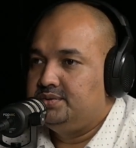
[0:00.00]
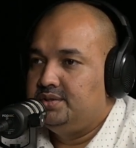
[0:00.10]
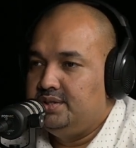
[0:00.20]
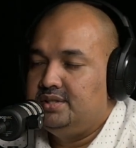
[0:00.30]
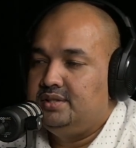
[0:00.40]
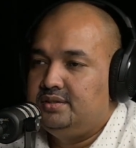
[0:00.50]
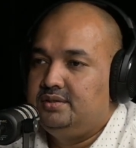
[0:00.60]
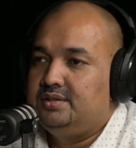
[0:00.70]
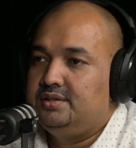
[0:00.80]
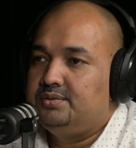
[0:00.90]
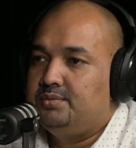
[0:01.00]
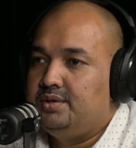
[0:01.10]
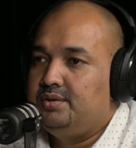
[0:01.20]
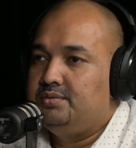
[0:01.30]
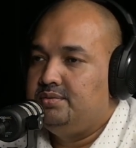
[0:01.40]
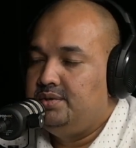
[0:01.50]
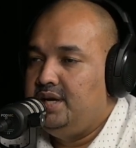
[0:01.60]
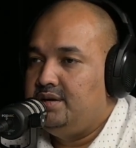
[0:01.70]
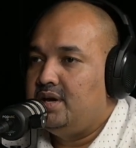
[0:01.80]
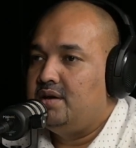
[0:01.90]
So this is what you
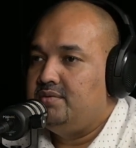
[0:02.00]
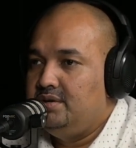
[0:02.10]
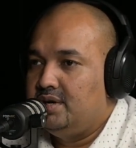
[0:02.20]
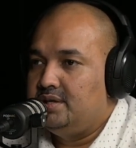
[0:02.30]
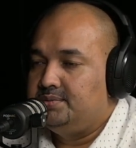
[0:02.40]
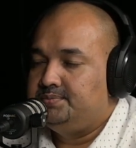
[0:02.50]
need to have in your car.